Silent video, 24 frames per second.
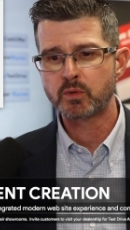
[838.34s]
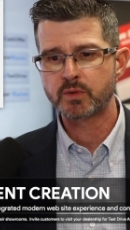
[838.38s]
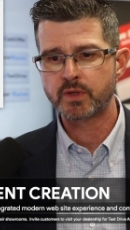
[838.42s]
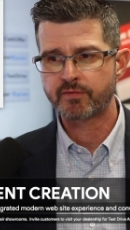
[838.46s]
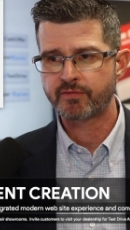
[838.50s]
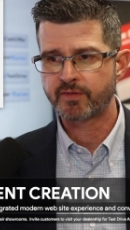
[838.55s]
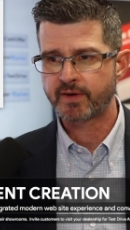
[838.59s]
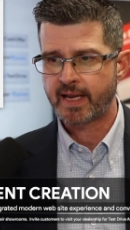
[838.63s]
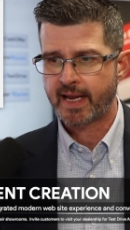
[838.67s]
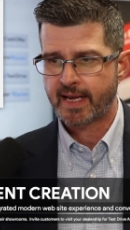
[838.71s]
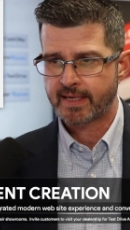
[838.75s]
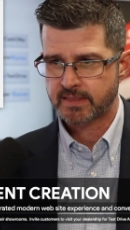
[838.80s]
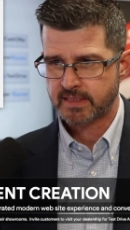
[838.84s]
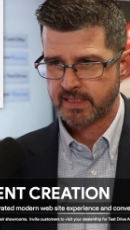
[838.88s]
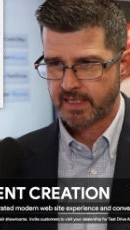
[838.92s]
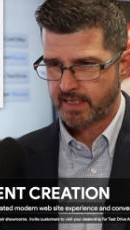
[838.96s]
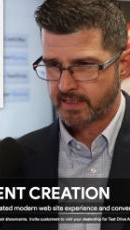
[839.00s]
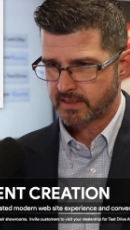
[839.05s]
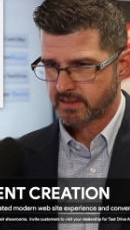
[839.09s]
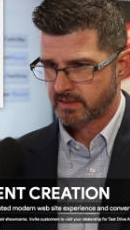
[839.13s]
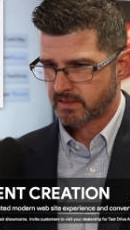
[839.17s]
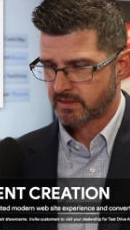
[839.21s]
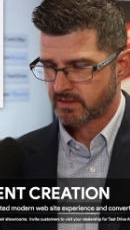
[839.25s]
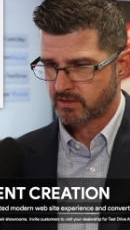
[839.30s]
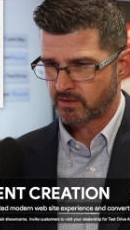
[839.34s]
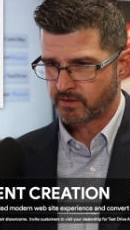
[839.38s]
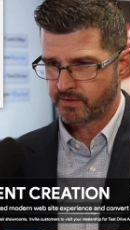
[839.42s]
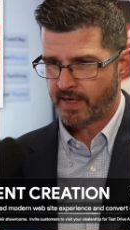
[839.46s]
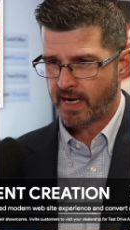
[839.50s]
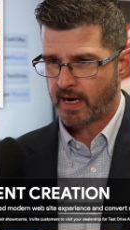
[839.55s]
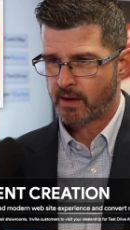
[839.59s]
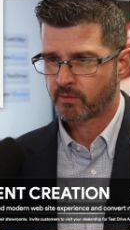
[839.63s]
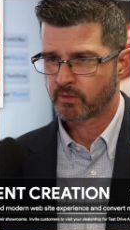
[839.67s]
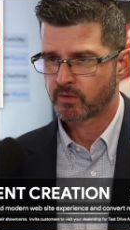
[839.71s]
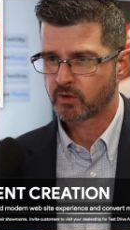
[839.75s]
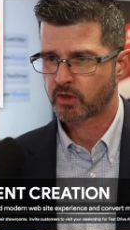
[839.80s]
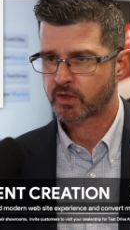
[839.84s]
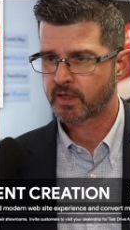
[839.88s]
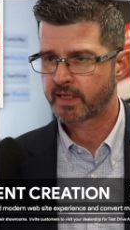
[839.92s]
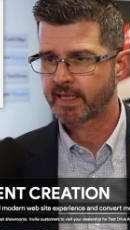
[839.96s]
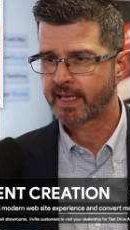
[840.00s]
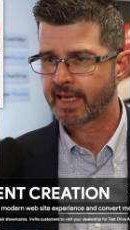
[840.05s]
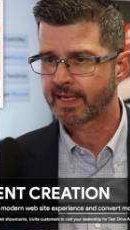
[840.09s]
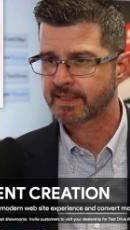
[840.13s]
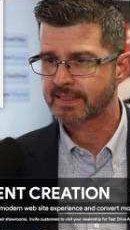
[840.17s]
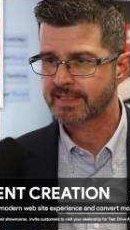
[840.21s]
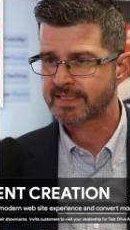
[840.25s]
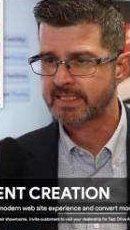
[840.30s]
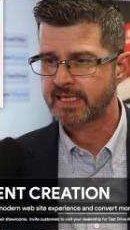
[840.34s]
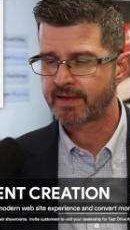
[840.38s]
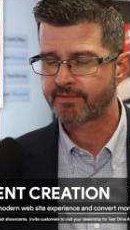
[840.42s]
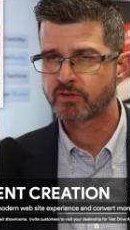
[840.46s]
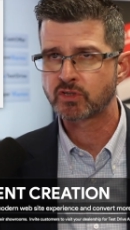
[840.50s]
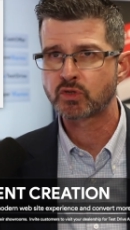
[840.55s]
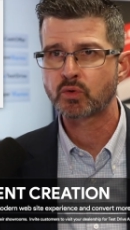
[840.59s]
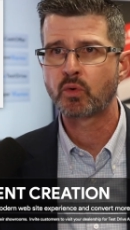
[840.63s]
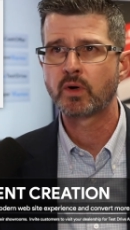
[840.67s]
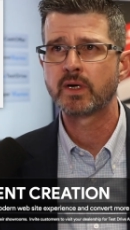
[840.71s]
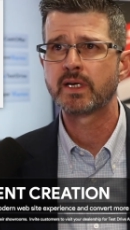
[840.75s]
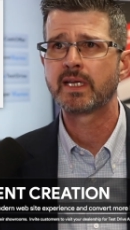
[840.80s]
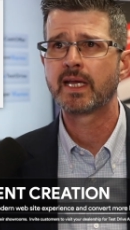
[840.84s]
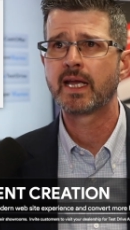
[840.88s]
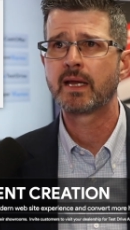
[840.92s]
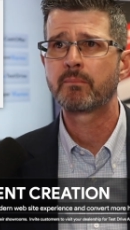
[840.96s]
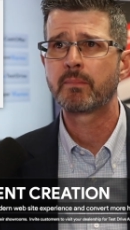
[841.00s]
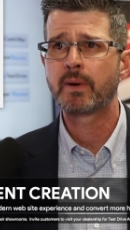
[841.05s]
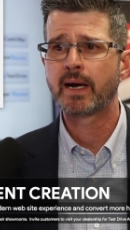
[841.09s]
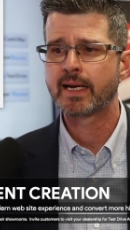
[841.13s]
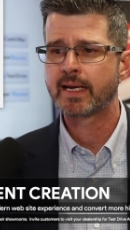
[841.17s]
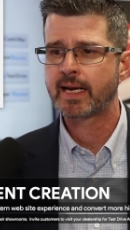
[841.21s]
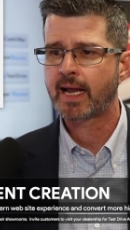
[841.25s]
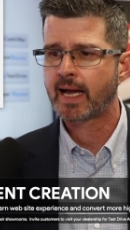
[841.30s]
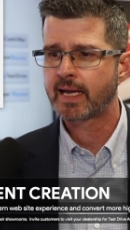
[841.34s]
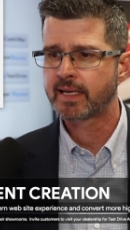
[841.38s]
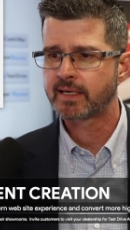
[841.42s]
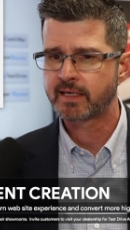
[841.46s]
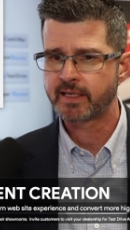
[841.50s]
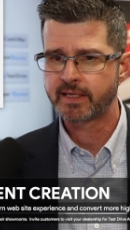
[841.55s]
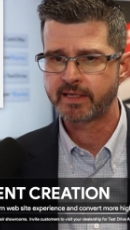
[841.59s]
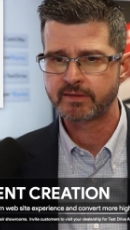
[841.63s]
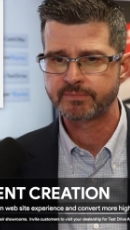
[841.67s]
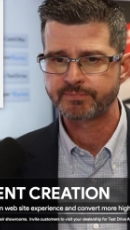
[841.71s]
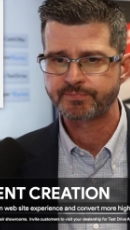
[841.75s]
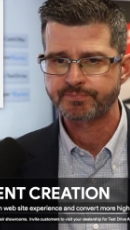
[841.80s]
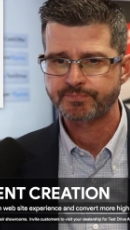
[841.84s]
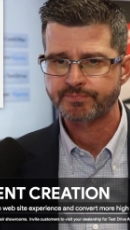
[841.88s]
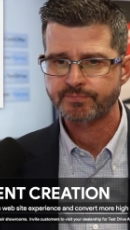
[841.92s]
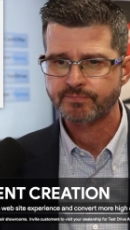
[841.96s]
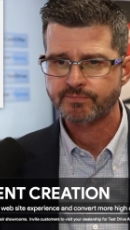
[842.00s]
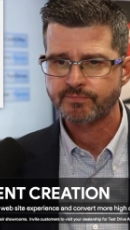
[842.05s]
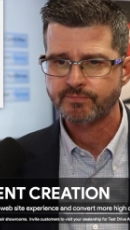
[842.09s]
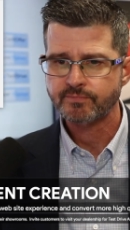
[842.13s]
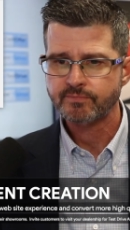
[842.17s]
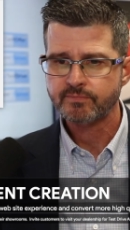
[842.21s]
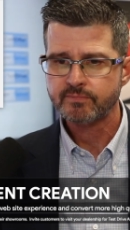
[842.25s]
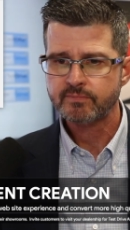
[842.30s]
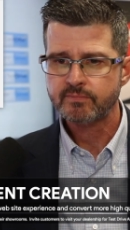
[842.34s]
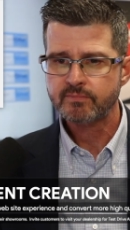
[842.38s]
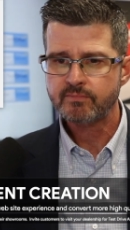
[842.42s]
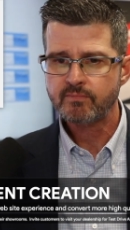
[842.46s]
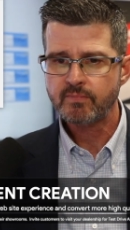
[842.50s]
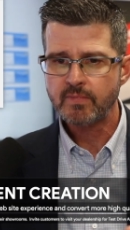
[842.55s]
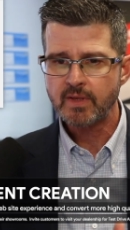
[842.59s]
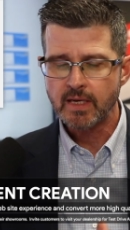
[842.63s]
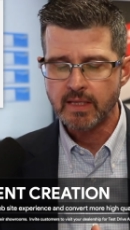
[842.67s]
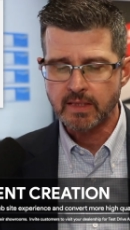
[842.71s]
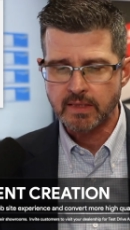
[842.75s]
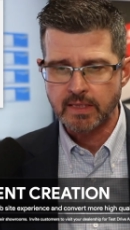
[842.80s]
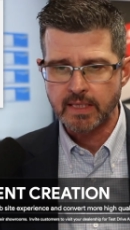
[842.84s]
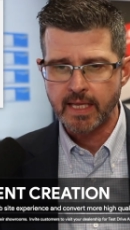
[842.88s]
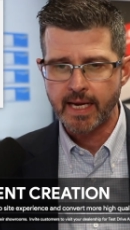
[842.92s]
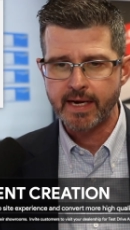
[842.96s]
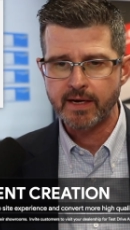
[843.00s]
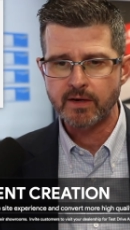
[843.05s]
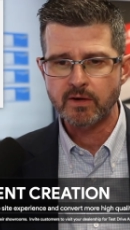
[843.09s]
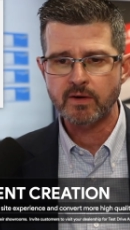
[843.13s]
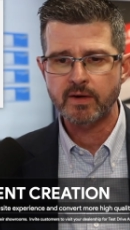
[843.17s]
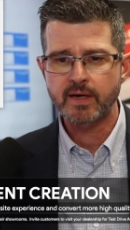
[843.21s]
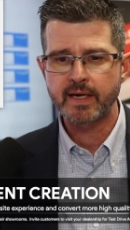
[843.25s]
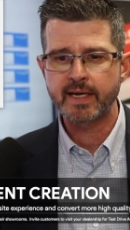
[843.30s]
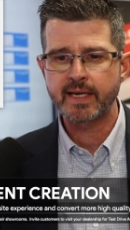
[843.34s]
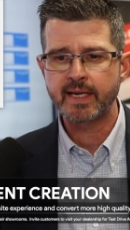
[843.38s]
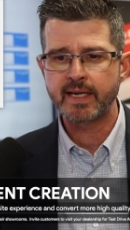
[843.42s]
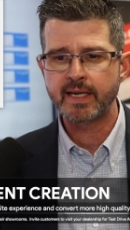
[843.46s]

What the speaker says: different ad sizes. So now we're looking at a 728 by 90. Layering